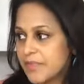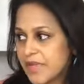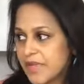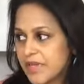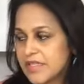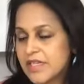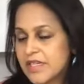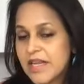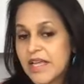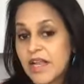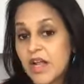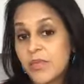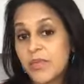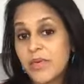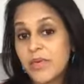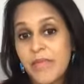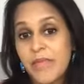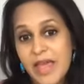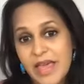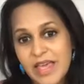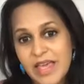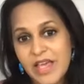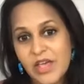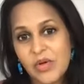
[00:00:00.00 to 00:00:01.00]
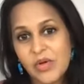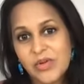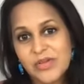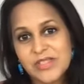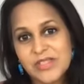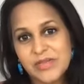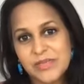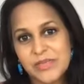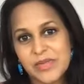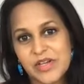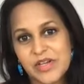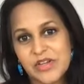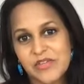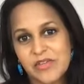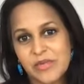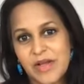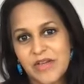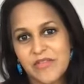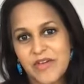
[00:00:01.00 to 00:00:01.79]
Tonight I'll be making golden milk for my